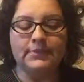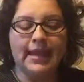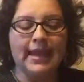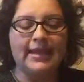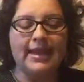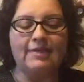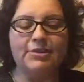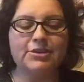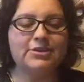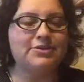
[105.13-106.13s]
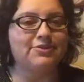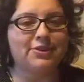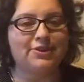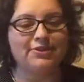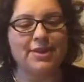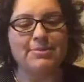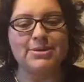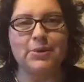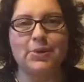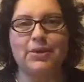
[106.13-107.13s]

And lavender is a very famous oil.